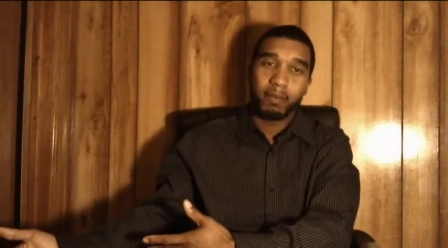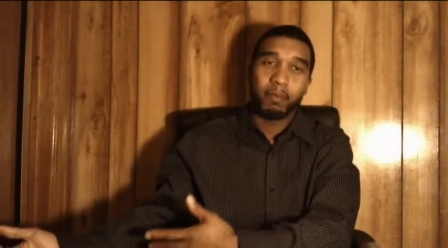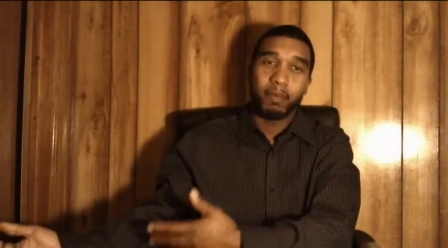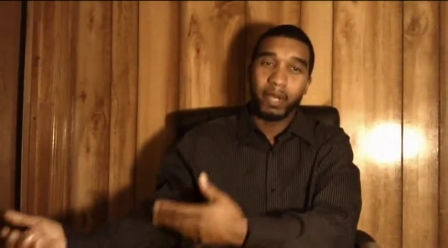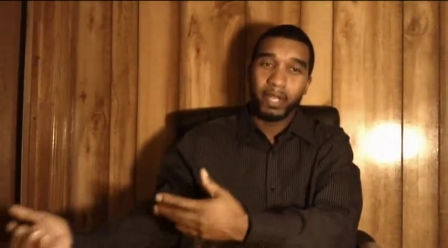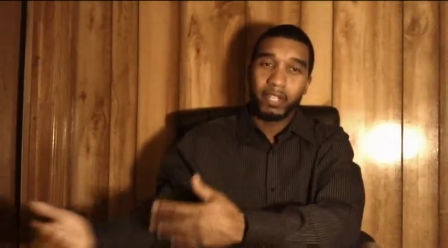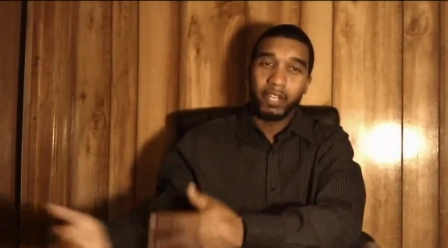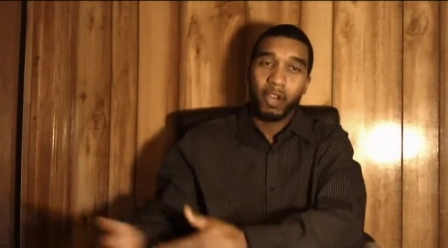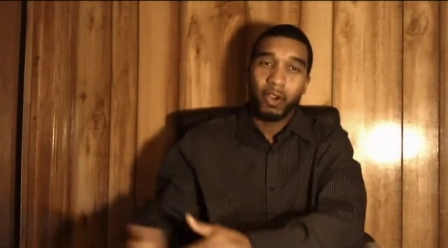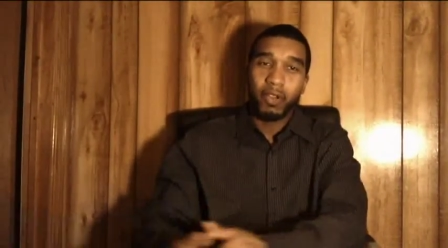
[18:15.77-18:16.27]

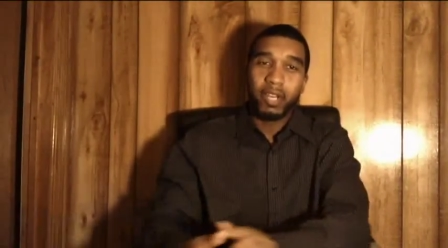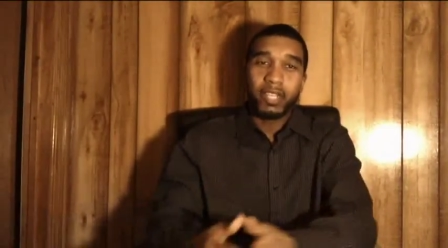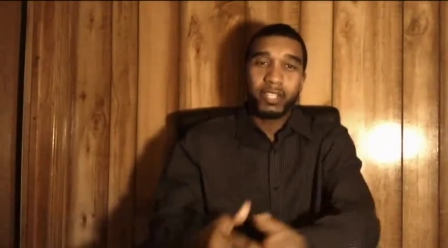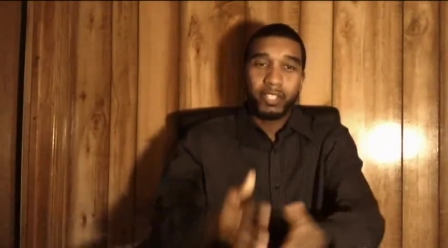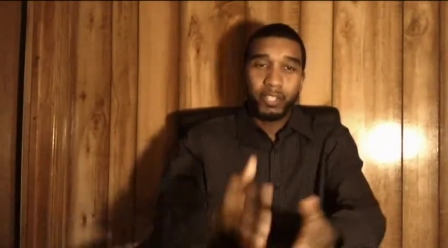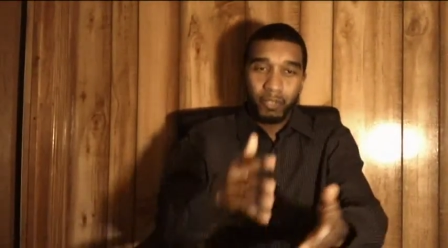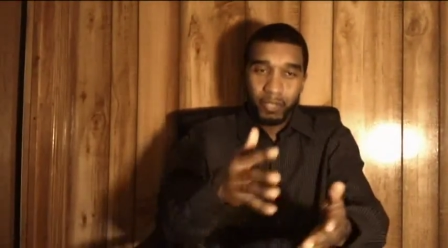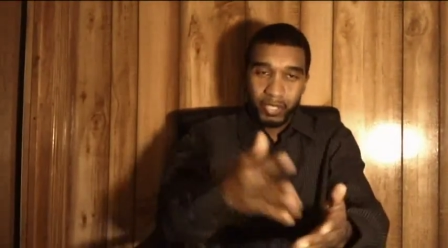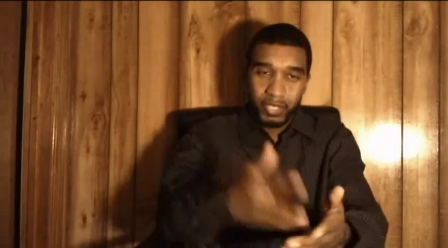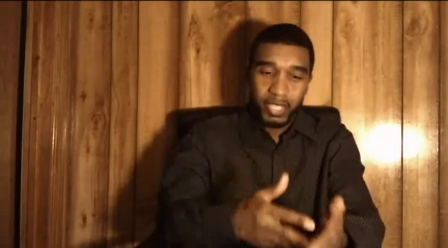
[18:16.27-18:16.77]
But
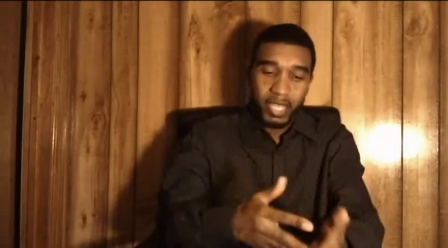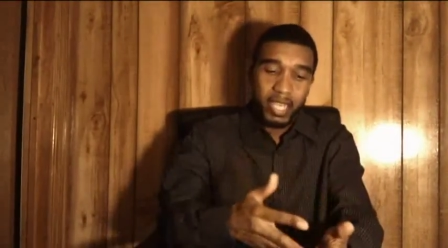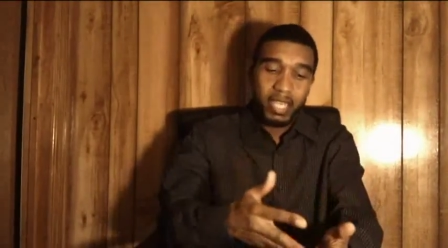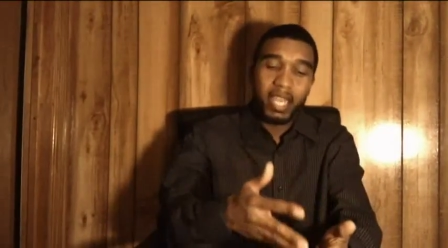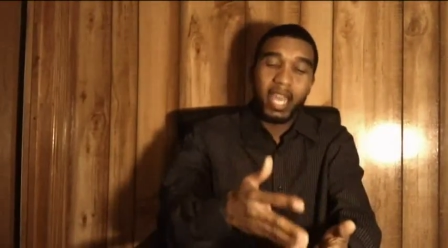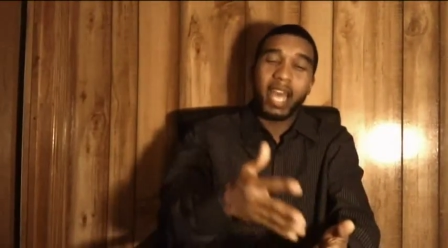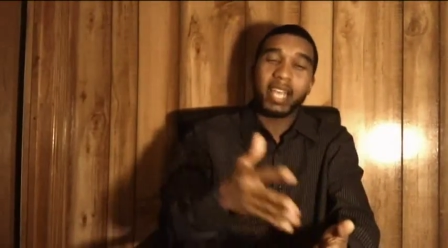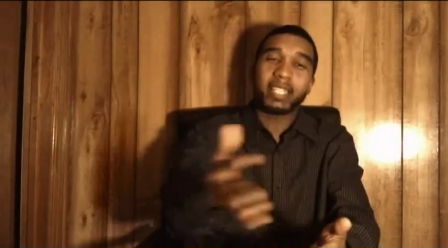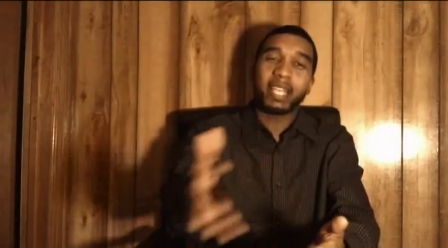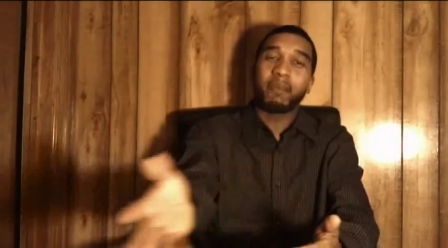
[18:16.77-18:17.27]
notice, you'll
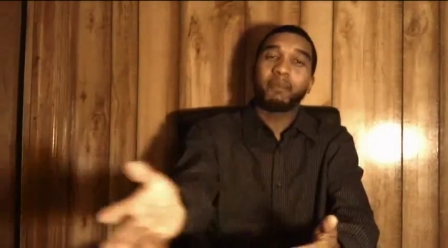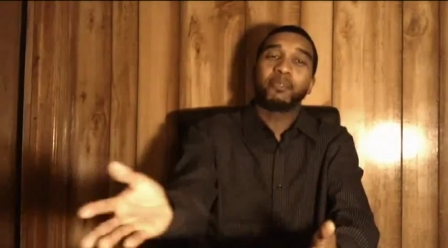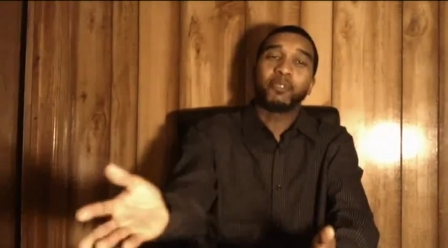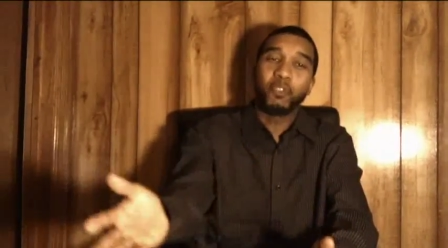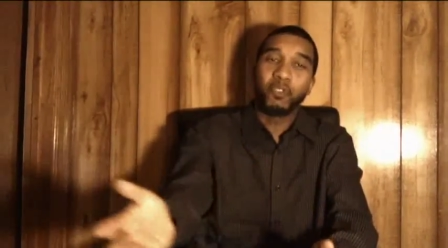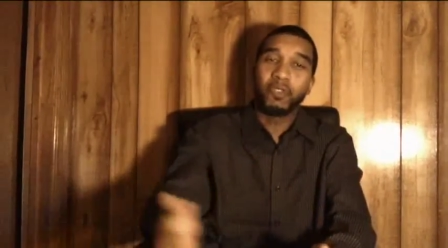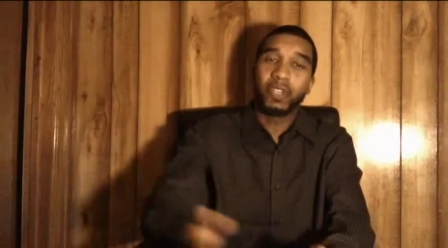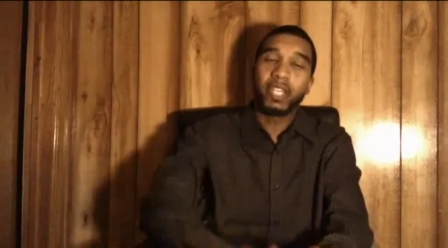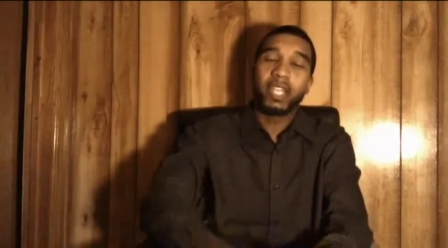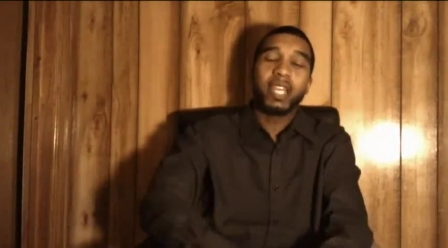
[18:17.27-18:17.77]
see, as I'm
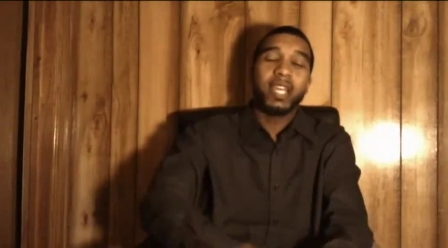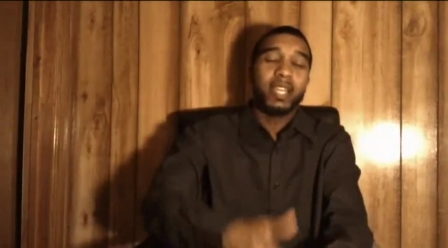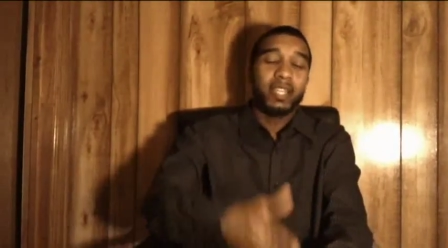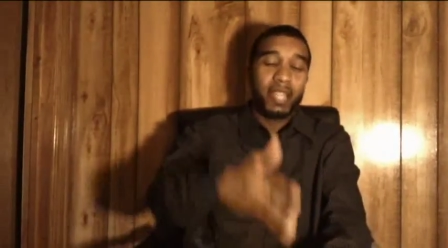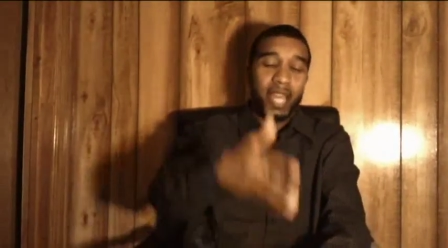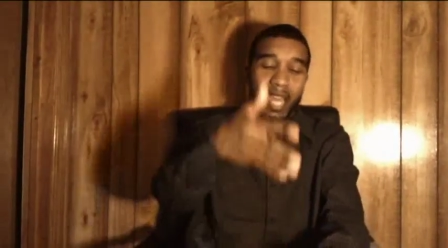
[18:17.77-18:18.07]
proving,